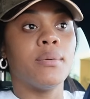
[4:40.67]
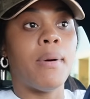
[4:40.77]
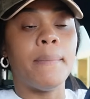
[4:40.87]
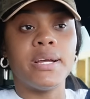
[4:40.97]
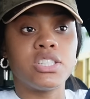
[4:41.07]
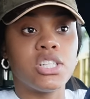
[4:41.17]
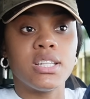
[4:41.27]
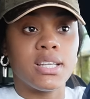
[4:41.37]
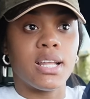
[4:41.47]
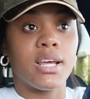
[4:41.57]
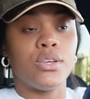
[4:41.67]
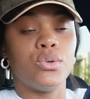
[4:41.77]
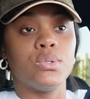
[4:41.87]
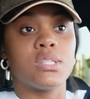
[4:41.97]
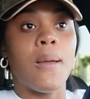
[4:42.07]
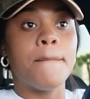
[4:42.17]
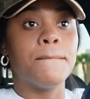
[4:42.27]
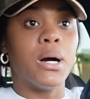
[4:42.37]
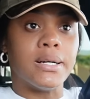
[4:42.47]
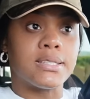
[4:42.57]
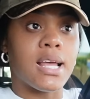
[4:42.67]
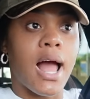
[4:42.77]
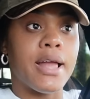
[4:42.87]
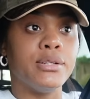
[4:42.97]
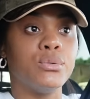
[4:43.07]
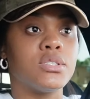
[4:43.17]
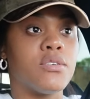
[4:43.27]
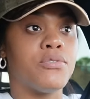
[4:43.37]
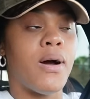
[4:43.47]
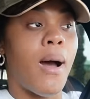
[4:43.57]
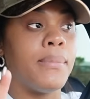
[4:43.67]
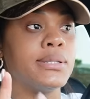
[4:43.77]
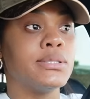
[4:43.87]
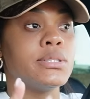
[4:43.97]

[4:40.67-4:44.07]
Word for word: My machine cannot use it, but I use the fab.